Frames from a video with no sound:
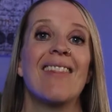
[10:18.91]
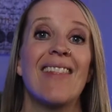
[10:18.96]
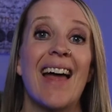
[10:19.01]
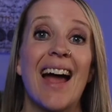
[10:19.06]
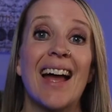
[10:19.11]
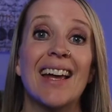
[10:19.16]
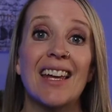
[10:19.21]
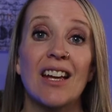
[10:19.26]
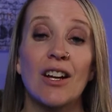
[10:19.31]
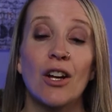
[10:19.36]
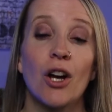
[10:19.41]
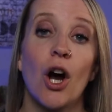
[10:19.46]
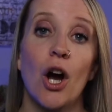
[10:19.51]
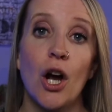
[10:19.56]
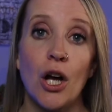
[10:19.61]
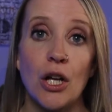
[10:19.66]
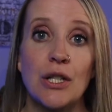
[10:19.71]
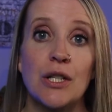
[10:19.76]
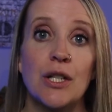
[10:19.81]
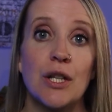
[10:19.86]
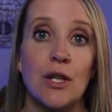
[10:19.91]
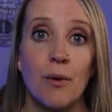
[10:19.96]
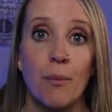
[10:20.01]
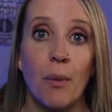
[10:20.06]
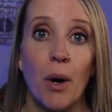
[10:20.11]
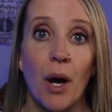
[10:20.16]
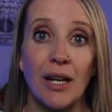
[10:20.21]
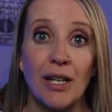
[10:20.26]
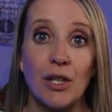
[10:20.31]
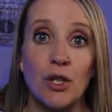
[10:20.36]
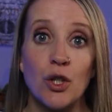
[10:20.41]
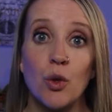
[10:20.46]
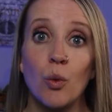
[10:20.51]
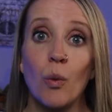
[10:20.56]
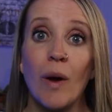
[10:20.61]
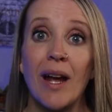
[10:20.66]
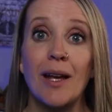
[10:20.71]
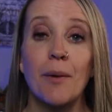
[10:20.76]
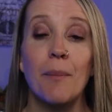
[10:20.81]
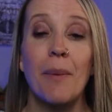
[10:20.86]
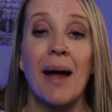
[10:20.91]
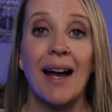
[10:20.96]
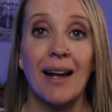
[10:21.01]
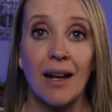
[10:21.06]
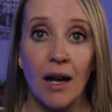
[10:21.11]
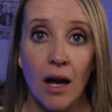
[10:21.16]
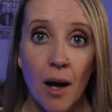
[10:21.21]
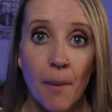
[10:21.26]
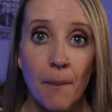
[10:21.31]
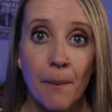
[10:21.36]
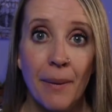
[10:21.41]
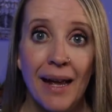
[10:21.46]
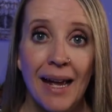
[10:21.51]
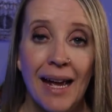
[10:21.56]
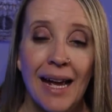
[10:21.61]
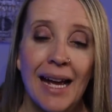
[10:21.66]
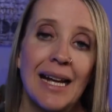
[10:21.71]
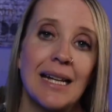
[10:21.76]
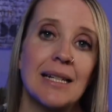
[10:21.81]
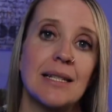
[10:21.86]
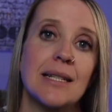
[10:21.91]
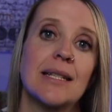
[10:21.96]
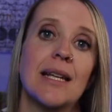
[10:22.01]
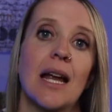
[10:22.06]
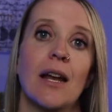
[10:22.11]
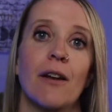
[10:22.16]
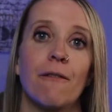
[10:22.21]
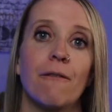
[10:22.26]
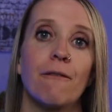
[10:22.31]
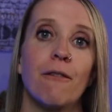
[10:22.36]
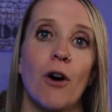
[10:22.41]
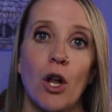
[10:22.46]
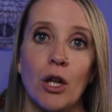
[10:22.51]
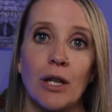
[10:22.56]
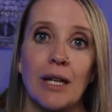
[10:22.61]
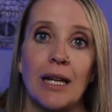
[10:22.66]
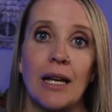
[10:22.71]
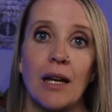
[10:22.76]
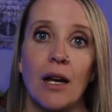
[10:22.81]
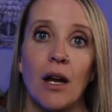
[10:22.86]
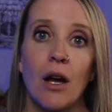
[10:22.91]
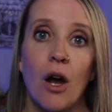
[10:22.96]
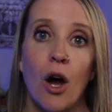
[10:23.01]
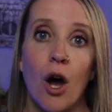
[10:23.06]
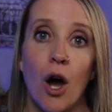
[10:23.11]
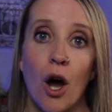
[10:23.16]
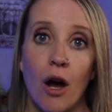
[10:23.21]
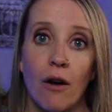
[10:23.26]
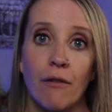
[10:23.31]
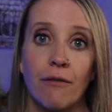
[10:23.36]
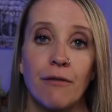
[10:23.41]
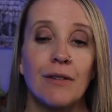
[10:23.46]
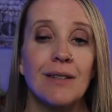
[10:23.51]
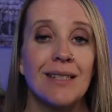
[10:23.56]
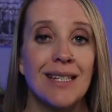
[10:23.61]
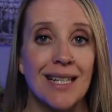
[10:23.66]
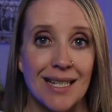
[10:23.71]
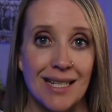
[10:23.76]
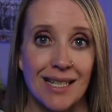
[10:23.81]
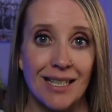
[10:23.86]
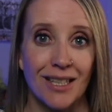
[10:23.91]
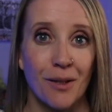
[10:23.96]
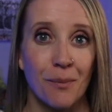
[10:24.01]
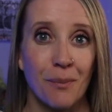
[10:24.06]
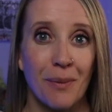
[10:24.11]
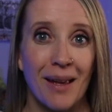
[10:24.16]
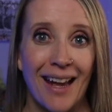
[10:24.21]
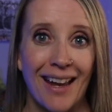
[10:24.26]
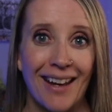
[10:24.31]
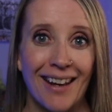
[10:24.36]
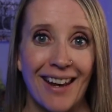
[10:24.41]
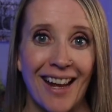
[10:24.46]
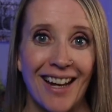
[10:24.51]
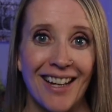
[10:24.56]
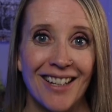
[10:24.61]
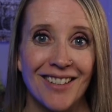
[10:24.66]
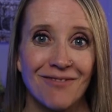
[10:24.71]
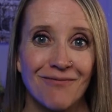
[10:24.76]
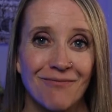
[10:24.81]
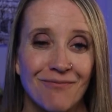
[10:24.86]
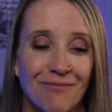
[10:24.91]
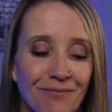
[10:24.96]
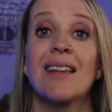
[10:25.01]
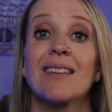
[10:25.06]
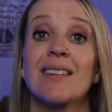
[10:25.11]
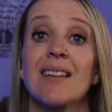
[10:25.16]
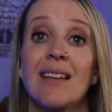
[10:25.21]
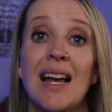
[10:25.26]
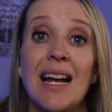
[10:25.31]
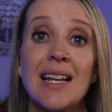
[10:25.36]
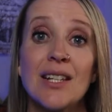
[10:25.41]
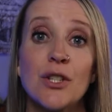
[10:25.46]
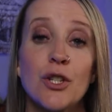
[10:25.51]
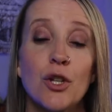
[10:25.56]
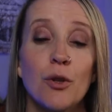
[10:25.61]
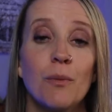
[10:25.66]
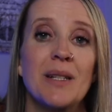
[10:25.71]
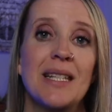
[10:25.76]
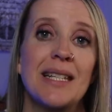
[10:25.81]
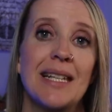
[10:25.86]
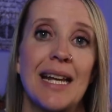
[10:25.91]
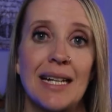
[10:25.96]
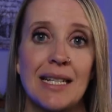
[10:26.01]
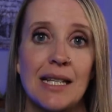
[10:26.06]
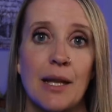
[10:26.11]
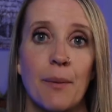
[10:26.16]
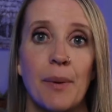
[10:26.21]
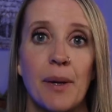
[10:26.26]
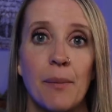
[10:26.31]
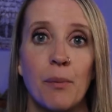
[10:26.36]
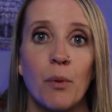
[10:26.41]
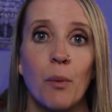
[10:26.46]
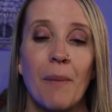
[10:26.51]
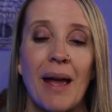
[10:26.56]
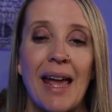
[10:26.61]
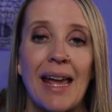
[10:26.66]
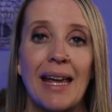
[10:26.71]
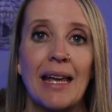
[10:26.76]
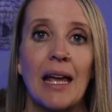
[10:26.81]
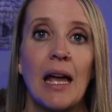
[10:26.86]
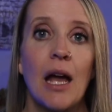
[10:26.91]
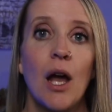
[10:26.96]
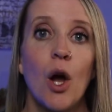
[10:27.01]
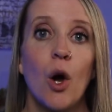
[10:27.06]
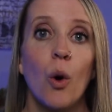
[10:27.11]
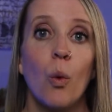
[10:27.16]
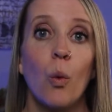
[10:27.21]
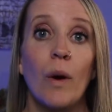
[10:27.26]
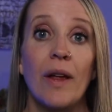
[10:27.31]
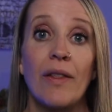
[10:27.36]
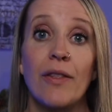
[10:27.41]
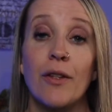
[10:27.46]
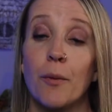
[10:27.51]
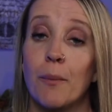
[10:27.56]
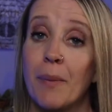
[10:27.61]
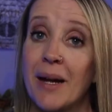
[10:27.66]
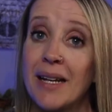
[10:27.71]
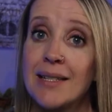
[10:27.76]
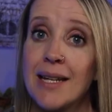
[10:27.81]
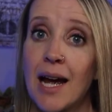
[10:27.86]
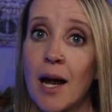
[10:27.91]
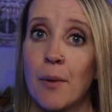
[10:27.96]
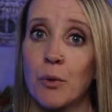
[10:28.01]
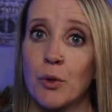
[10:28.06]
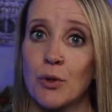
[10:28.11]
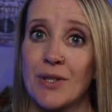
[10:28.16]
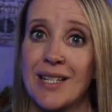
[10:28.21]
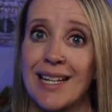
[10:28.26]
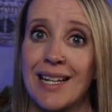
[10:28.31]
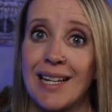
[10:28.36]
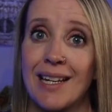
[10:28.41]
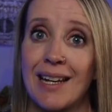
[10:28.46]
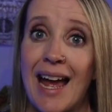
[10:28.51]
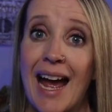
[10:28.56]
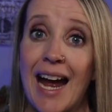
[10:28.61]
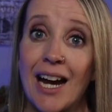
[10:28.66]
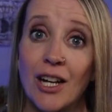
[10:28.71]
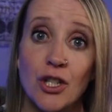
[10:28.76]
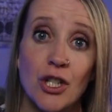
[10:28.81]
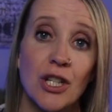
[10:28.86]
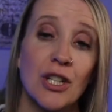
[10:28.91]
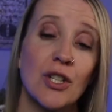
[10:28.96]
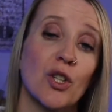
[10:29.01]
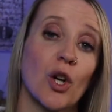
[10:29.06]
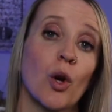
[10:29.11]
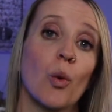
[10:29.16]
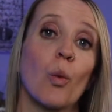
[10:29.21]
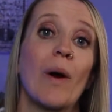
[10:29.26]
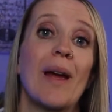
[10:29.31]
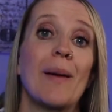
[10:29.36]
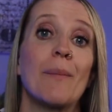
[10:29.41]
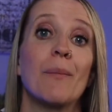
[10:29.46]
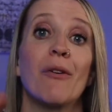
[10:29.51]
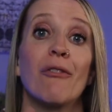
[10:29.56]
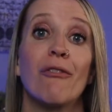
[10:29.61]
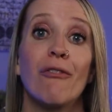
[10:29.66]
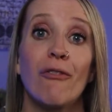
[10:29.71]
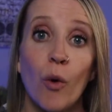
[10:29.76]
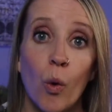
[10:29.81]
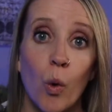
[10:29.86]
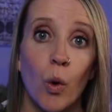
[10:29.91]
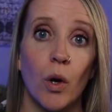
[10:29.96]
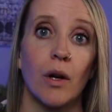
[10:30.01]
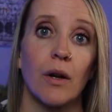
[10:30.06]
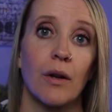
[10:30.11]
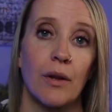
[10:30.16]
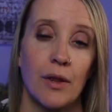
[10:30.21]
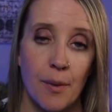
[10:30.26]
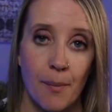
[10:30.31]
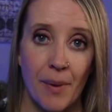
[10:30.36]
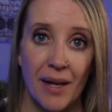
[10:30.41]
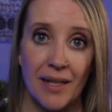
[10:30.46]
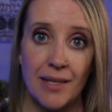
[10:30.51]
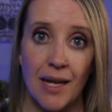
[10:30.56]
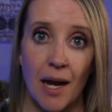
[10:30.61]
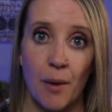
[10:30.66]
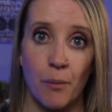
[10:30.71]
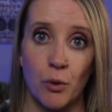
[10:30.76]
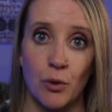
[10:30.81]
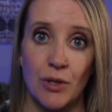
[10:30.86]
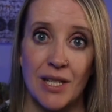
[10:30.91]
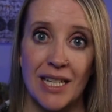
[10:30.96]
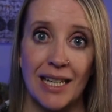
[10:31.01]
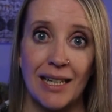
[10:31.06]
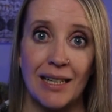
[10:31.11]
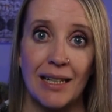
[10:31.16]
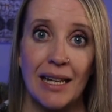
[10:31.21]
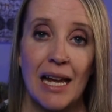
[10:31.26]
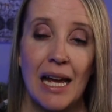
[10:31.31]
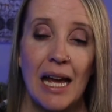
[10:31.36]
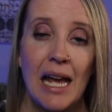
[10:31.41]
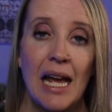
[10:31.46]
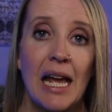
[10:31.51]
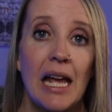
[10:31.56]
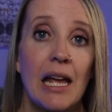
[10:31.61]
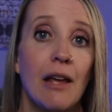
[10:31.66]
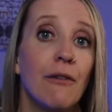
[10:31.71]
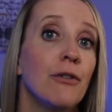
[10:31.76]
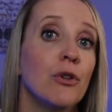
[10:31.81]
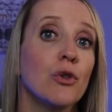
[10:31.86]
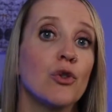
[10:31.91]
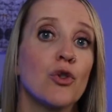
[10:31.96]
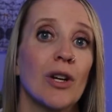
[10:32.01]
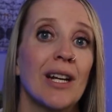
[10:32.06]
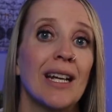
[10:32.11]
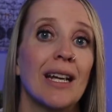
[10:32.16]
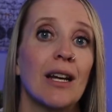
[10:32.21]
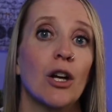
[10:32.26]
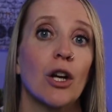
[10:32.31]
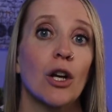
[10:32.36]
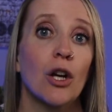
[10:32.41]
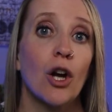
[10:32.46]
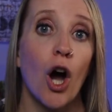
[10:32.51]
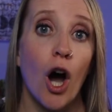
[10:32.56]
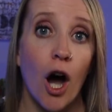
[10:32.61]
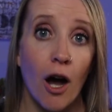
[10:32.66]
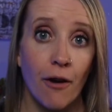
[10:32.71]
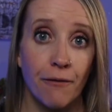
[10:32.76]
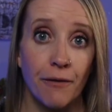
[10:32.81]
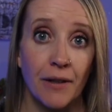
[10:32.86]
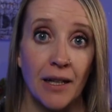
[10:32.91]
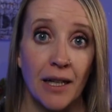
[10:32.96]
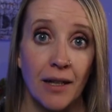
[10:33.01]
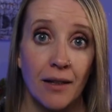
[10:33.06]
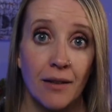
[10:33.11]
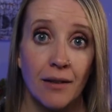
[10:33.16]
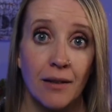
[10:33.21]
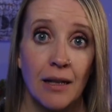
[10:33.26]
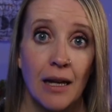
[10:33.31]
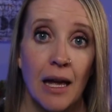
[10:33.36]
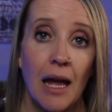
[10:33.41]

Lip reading: That can cause the body to wake back up instead of falling off to sleep at night. The last two mistakes that people make with their bedtime routine actually start way before the bedtime routine. If you drink coffee